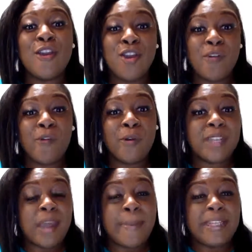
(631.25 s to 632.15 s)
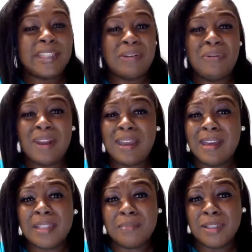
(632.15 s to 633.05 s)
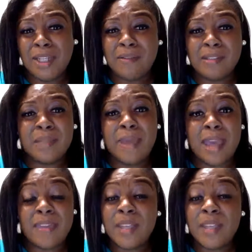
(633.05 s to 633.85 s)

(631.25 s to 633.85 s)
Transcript: You ever go to that business like, oh, their customer service is bad.